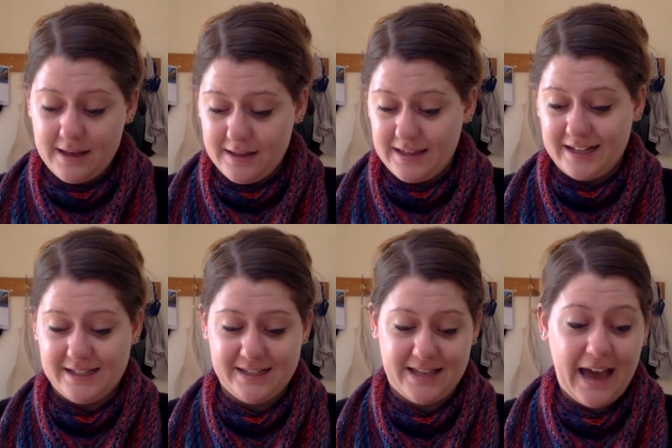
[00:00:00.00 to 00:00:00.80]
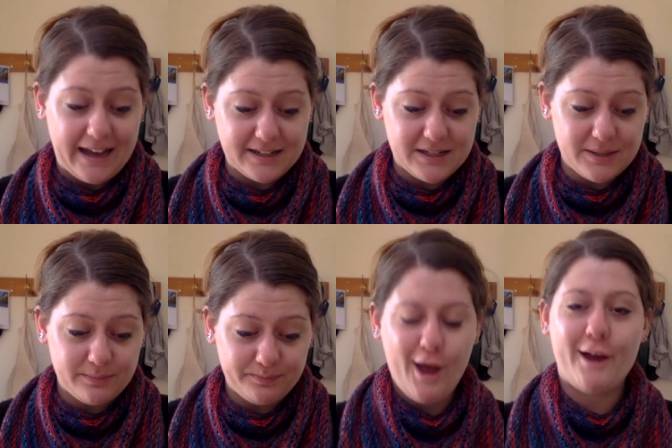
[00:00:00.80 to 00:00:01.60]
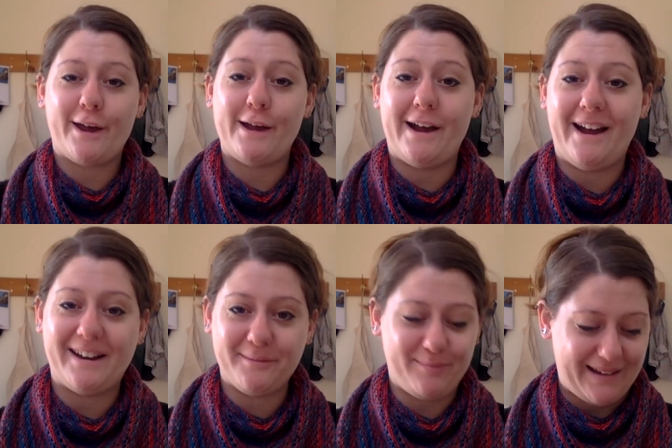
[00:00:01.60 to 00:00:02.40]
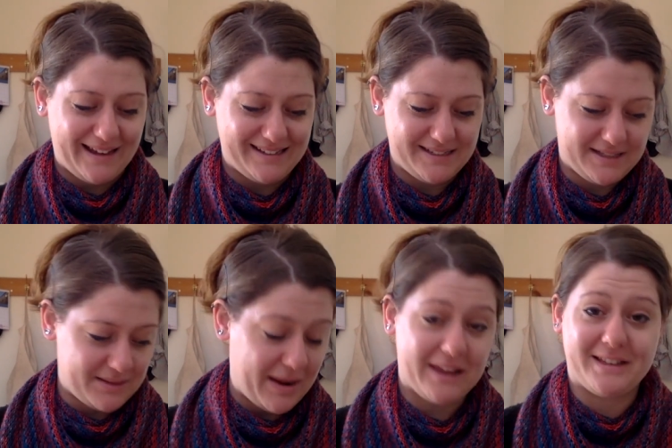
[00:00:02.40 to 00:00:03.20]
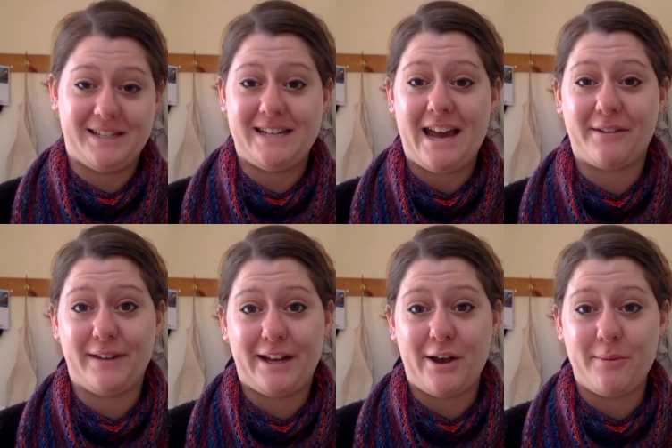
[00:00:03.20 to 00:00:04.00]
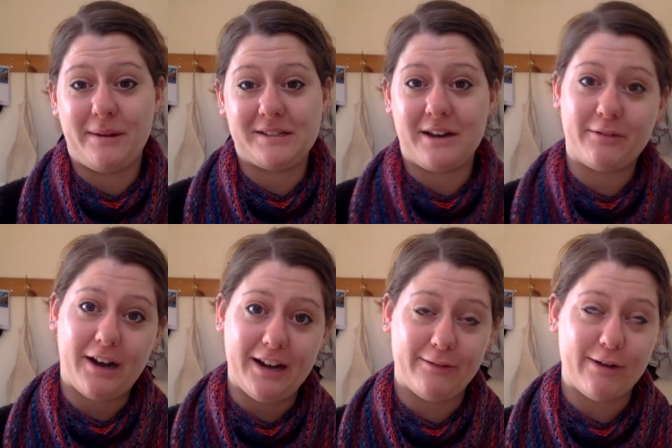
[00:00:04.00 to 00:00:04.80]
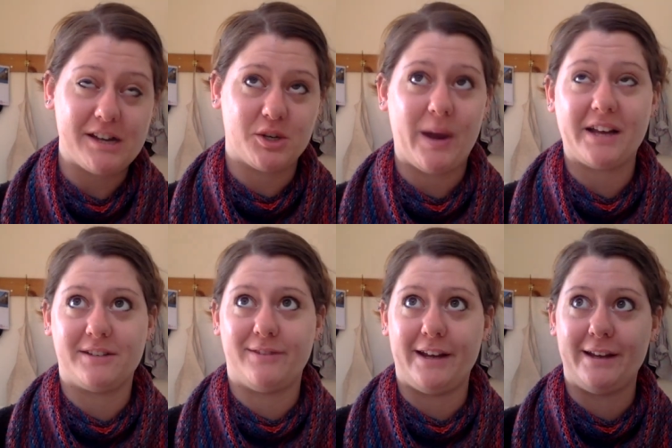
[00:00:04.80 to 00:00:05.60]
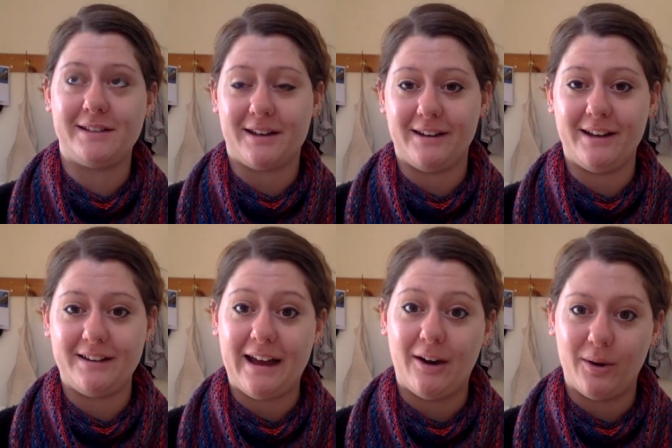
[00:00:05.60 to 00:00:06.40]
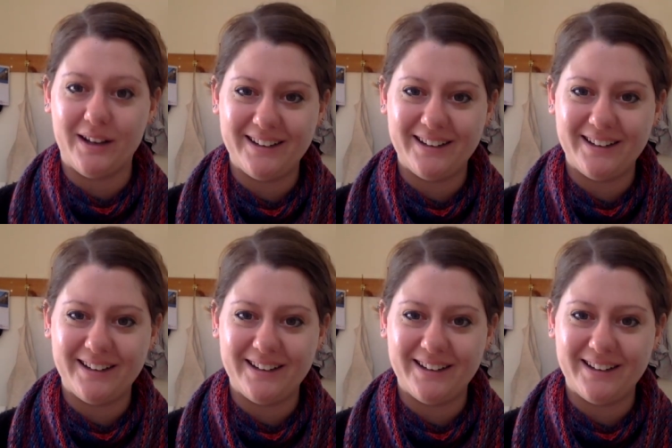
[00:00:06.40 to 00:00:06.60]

that is that. Okay, I hadn't planned to make this a tag video, but I've kind of retroactively done it now.